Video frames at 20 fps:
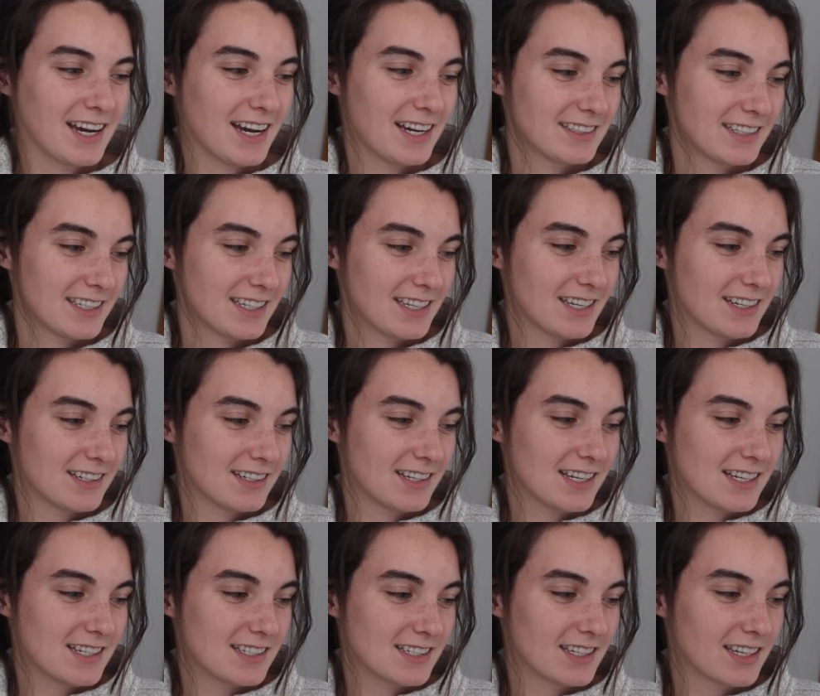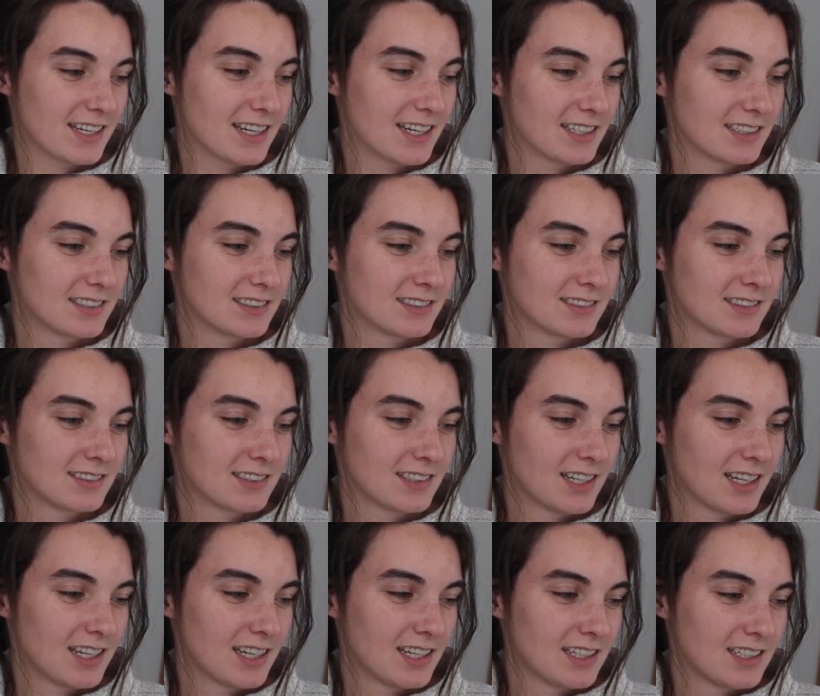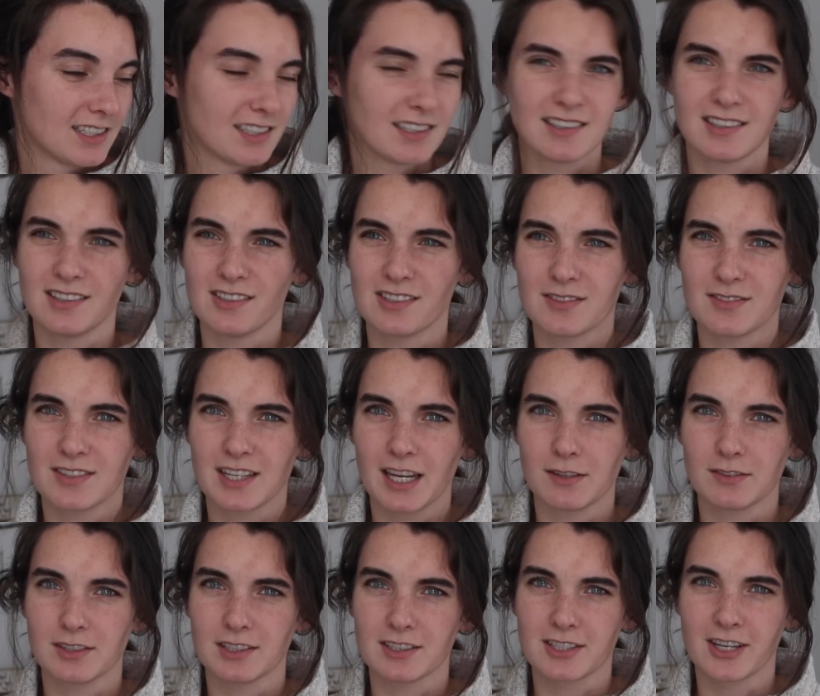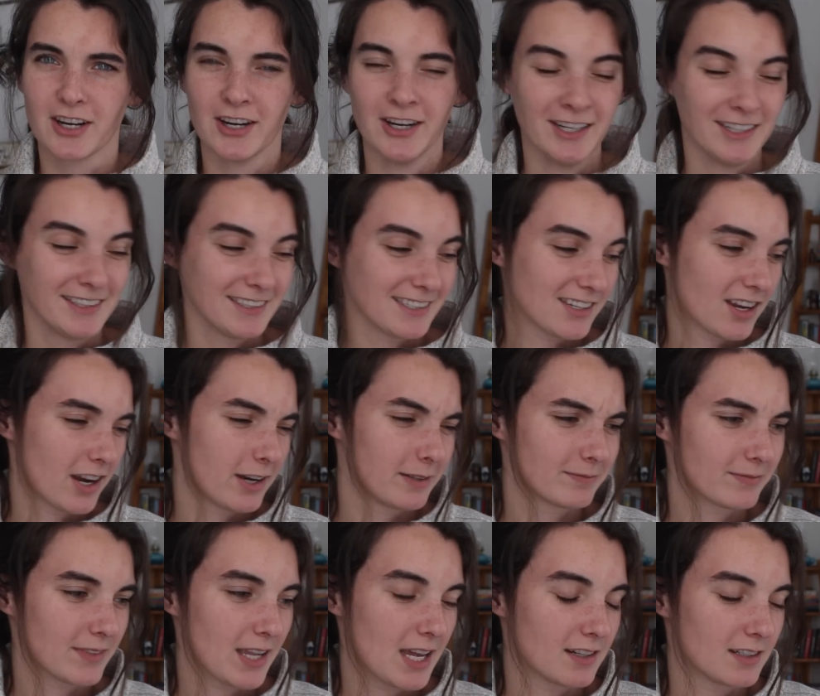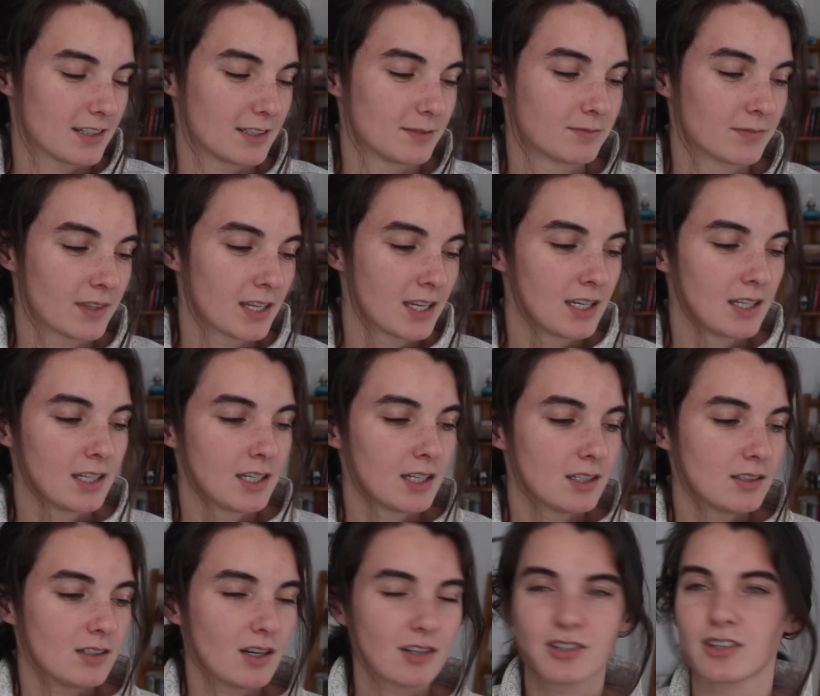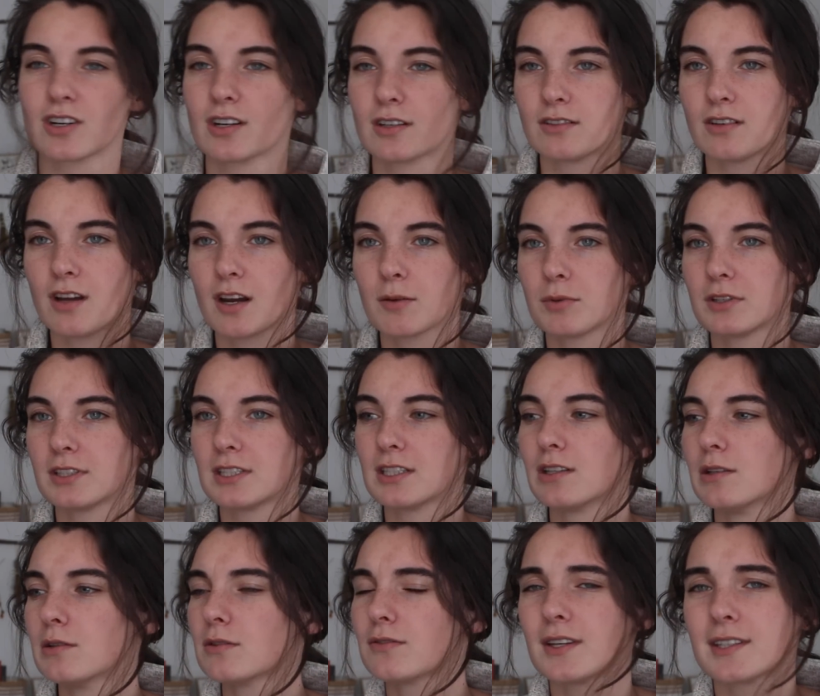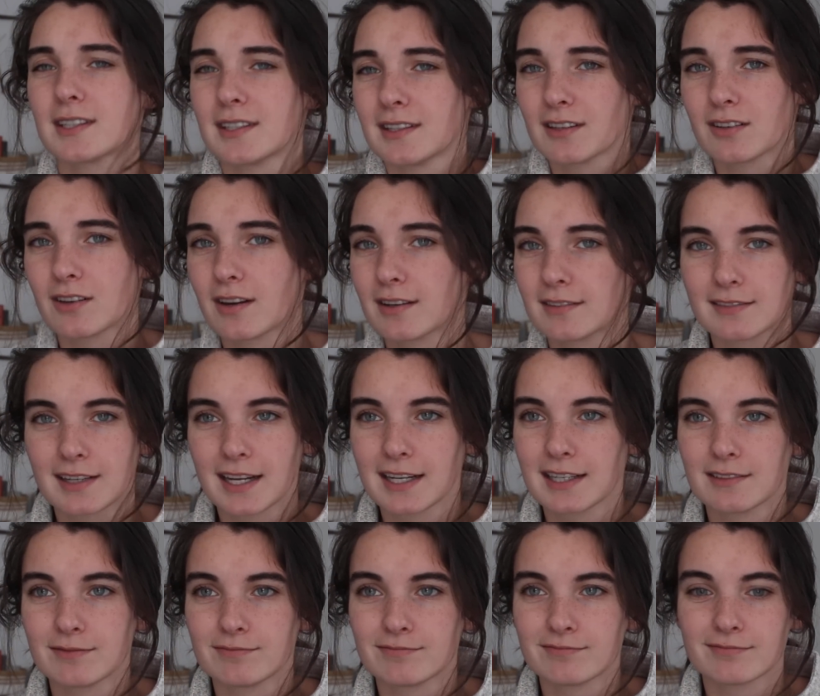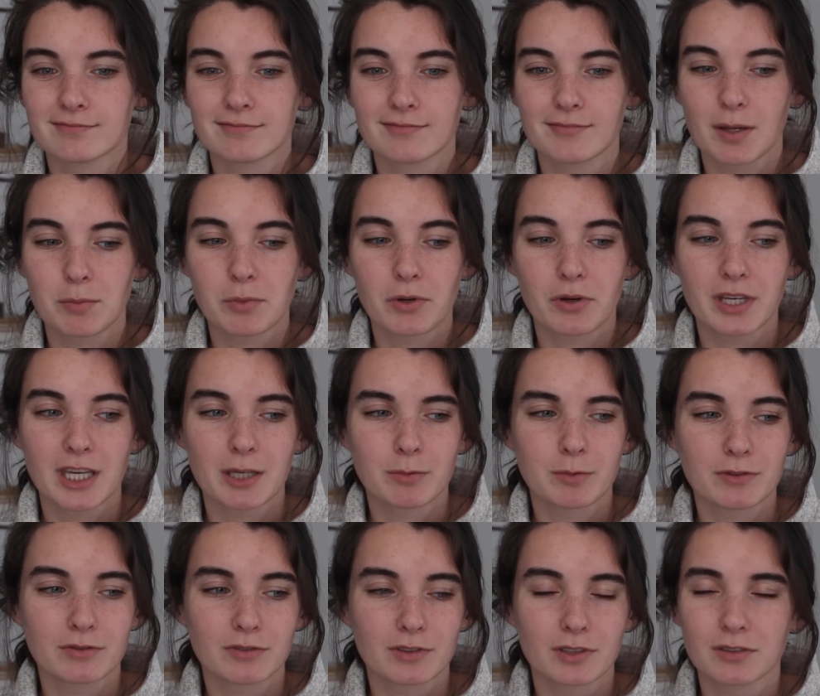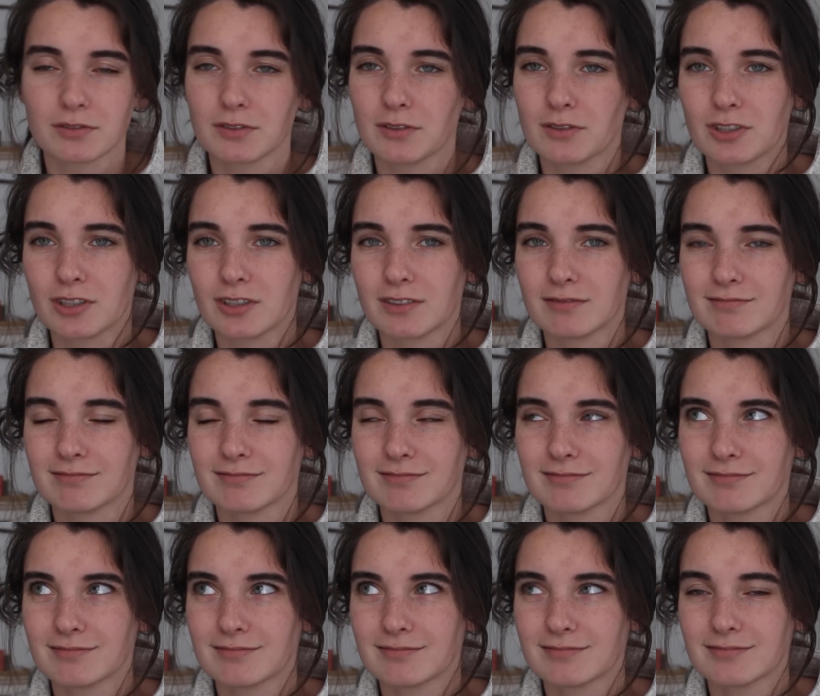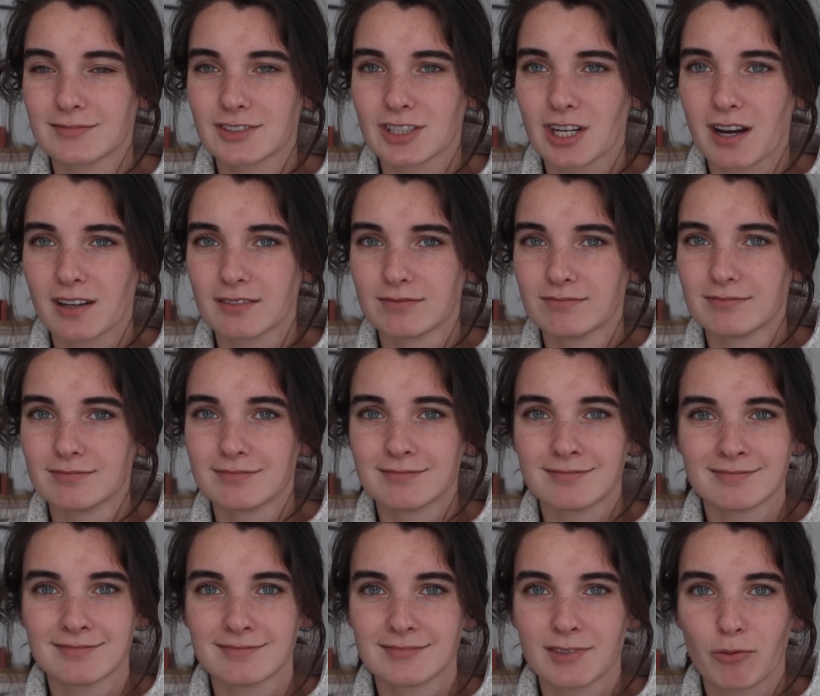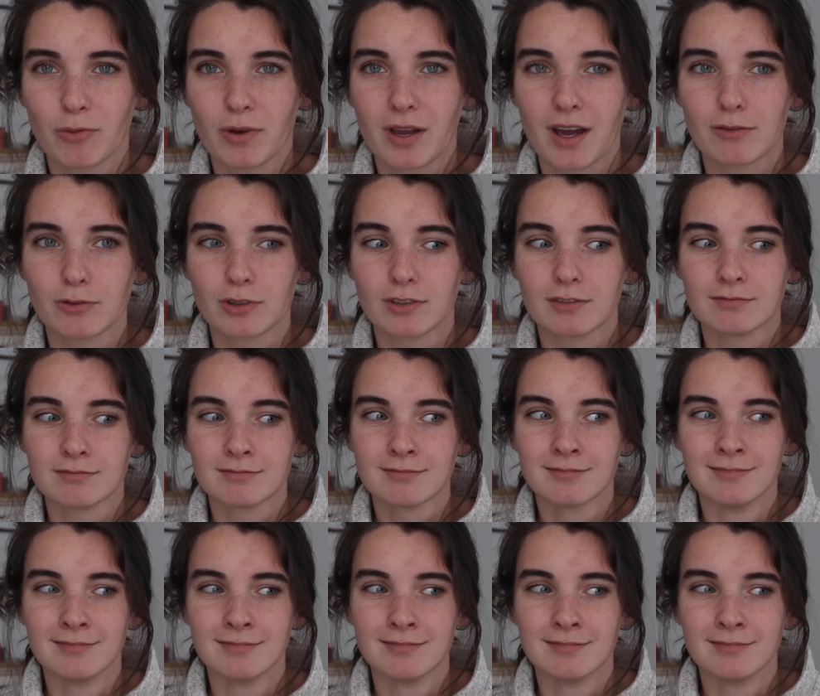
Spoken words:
I think he could easily do some damage. So I don't know, not sure, not a big deal. It was fun to knit on, and maybe I'll keep it for a future job if we have one.